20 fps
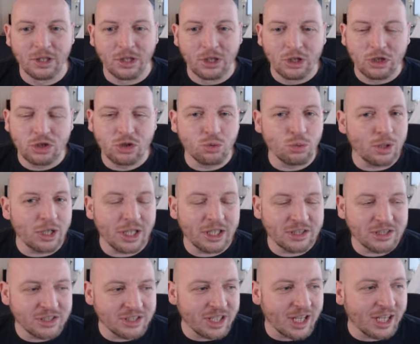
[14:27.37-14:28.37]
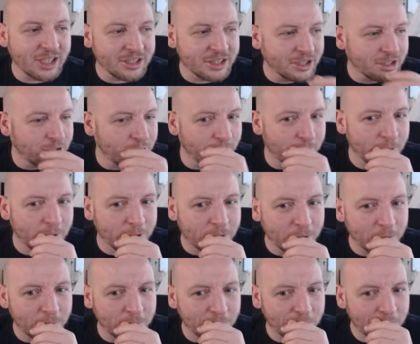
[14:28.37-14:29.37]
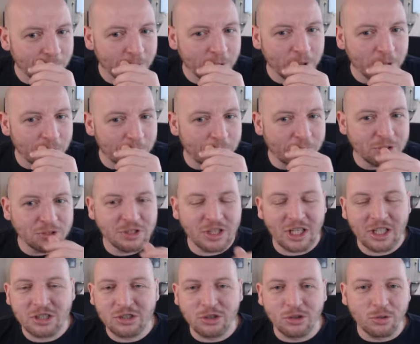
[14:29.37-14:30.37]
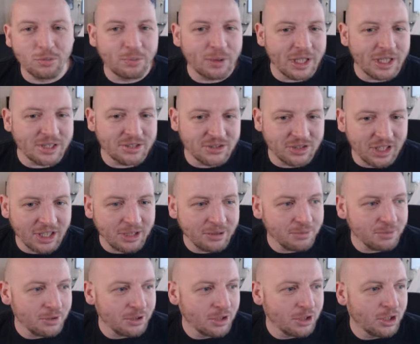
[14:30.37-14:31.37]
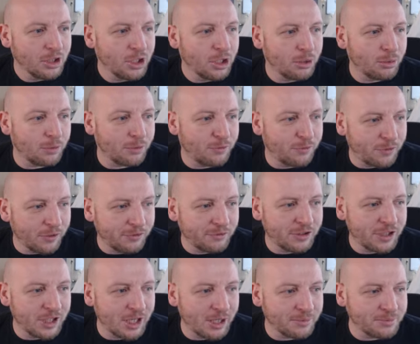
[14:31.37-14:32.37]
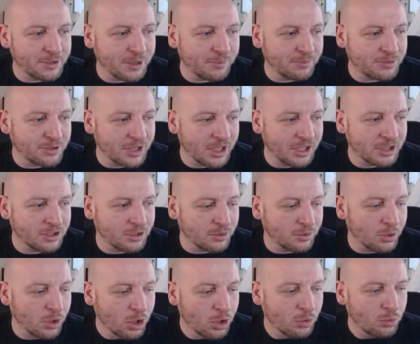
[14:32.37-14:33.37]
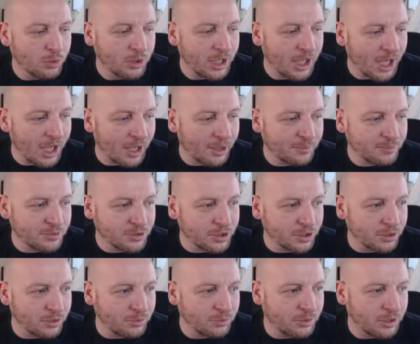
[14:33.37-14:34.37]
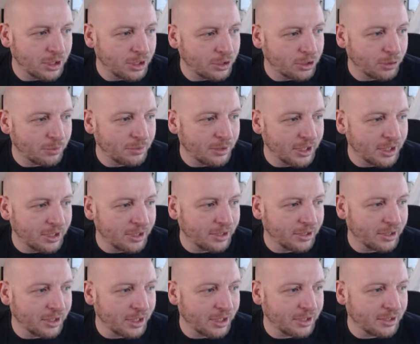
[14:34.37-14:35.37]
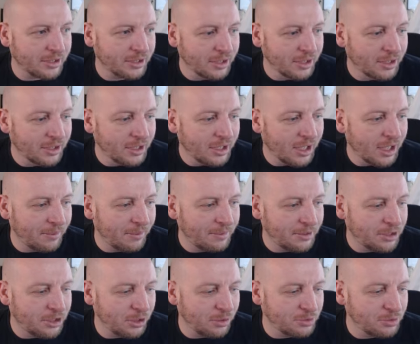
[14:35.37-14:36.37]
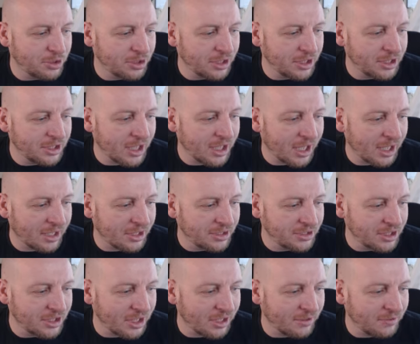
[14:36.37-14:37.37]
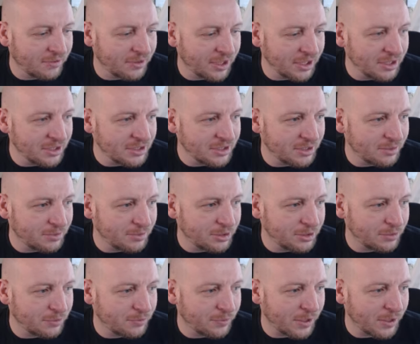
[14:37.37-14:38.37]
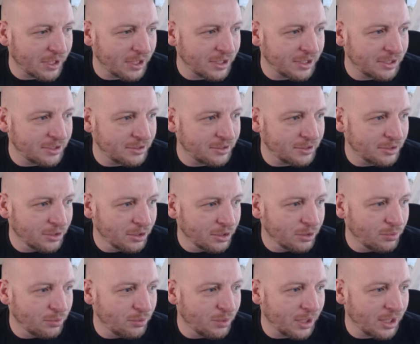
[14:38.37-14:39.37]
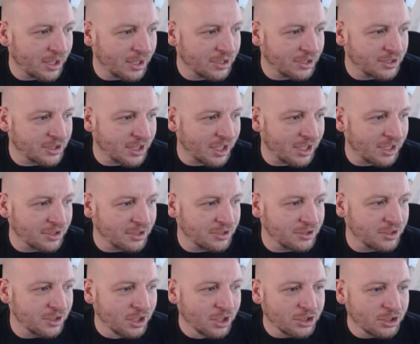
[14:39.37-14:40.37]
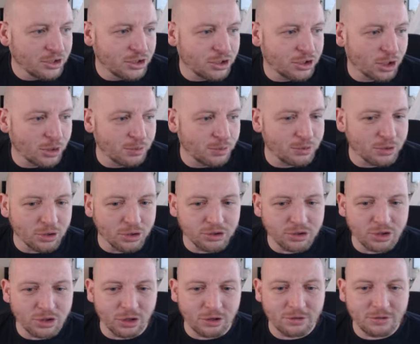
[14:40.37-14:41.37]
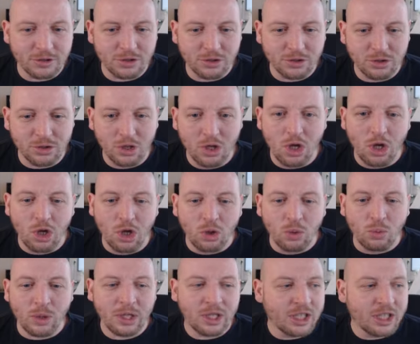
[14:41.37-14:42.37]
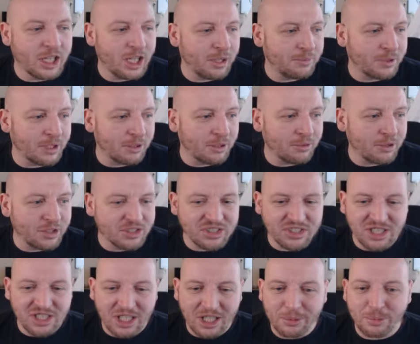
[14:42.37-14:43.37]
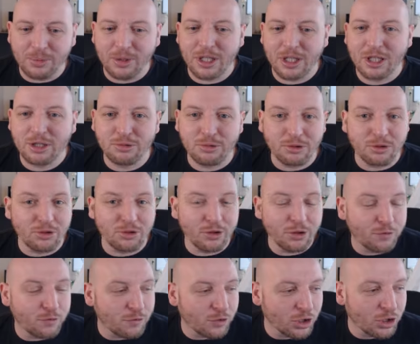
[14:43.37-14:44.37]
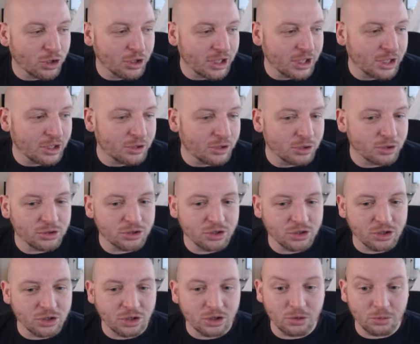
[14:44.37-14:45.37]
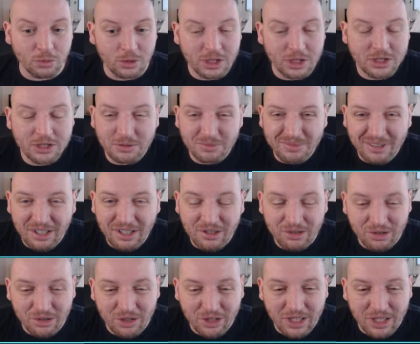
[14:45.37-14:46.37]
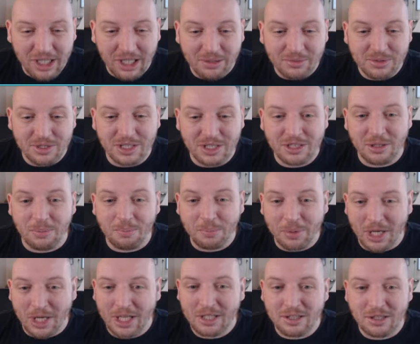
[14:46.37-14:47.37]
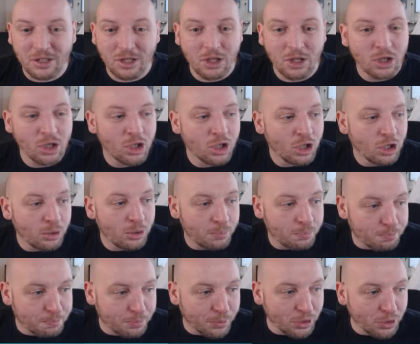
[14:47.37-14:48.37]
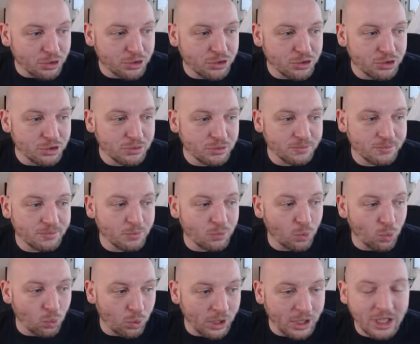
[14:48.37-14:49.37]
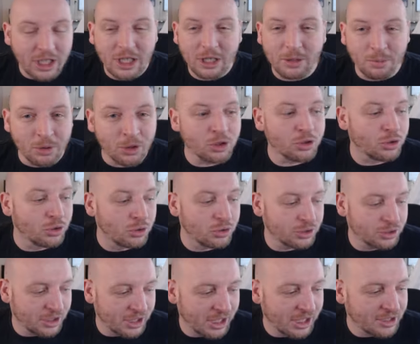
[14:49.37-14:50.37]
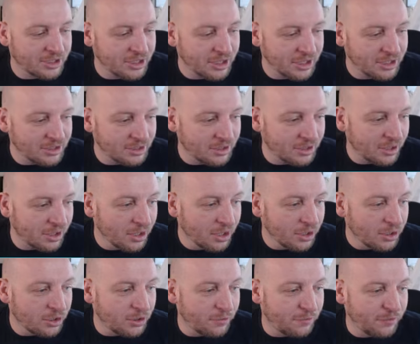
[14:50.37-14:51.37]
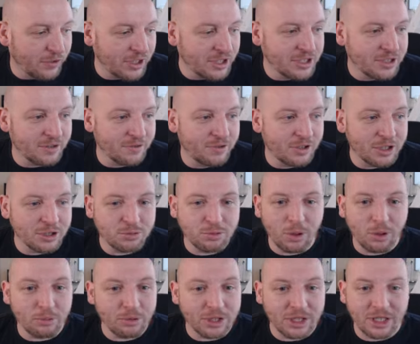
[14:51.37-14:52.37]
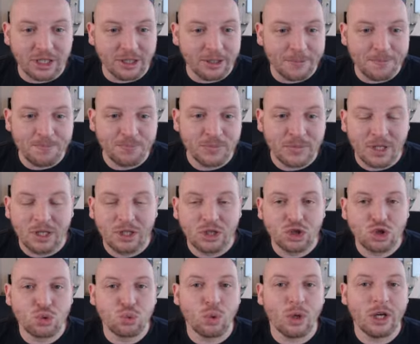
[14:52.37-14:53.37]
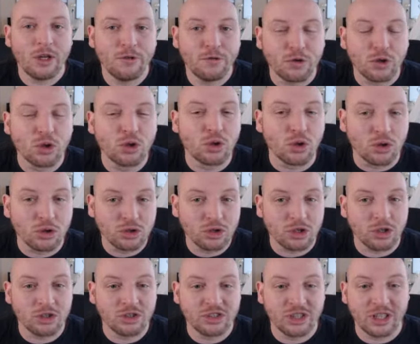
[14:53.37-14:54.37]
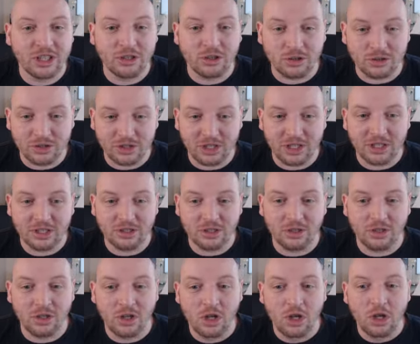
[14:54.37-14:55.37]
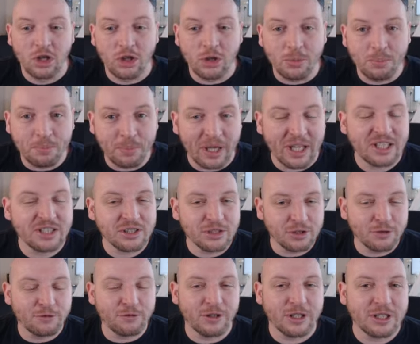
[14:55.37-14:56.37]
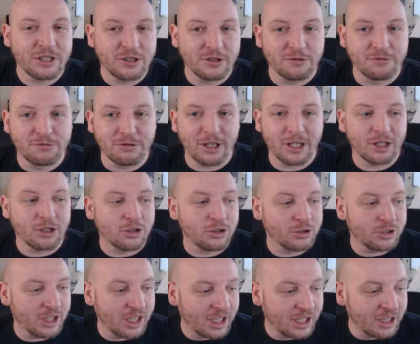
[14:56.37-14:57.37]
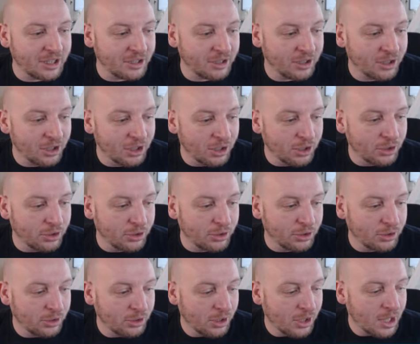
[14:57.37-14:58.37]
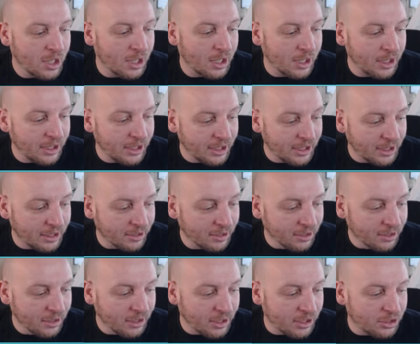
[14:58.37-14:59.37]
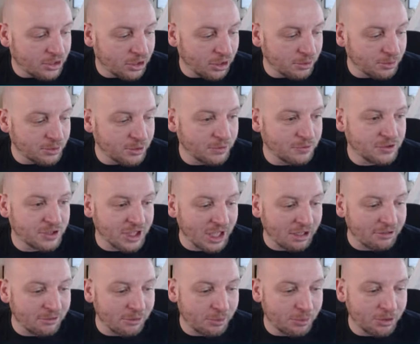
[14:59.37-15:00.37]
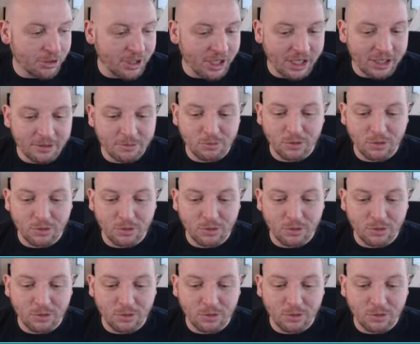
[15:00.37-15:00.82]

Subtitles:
So we are starting to become a possessional-based team. And with 59% possession, we absolutely dominated that. In terms of the attacking side of things, let me just find where that starts. So top goal scorers, we came down in sixth place with only 48 goals scored, which in 30 games isn't bad, but we need more goals next season. Defensively is where we did it. 24 goals conceded all season, the best defensive record in the league. In terms of salary per annum,